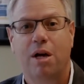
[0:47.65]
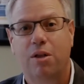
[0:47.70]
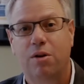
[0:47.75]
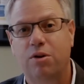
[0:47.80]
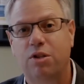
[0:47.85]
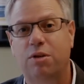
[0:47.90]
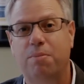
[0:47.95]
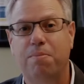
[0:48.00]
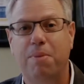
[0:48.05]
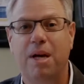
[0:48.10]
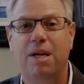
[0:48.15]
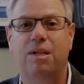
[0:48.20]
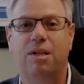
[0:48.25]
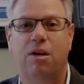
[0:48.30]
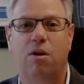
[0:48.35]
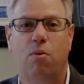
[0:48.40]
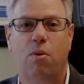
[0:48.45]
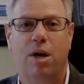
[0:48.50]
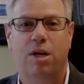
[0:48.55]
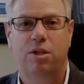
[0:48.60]
There's some
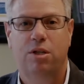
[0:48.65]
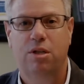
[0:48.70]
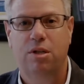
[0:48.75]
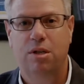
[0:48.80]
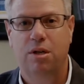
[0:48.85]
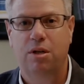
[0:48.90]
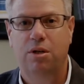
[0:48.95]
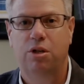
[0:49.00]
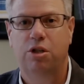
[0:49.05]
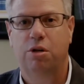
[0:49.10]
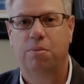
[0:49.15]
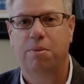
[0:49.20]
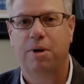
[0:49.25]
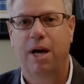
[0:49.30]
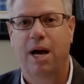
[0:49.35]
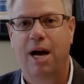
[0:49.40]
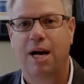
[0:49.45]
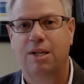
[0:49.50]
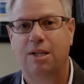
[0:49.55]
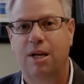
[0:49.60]
basic questions that you should
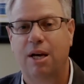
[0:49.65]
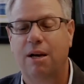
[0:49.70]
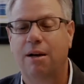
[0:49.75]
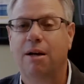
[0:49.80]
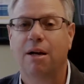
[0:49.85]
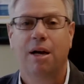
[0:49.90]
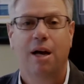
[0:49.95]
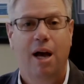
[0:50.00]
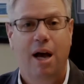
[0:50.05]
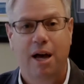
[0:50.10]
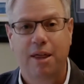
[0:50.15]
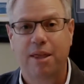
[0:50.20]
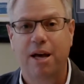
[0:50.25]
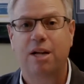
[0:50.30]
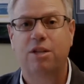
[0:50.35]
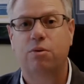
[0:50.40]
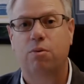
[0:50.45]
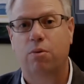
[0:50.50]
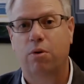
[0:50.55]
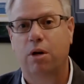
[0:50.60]
be asking, and
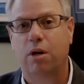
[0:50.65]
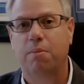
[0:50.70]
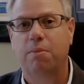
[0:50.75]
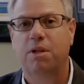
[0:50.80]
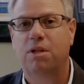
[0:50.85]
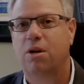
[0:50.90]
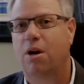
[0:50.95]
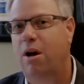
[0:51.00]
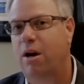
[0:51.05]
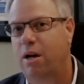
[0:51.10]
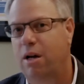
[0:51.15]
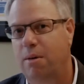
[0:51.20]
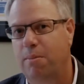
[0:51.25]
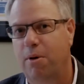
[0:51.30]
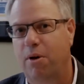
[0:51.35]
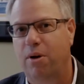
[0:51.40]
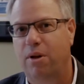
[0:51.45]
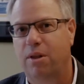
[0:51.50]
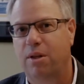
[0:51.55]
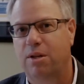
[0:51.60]
that's what we're going to be talking
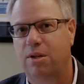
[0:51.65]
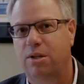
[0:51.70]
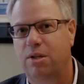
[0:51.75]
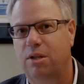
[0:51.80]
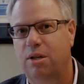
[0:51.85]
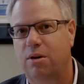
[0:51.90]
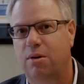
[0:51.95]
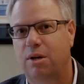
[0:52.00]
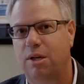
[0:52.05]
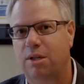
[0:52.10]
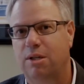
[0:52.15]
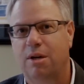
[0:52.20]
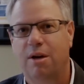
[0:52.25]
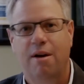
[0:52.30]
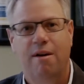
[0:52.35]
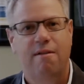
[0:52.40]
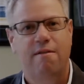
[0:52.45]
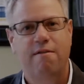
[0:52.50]
about in this series.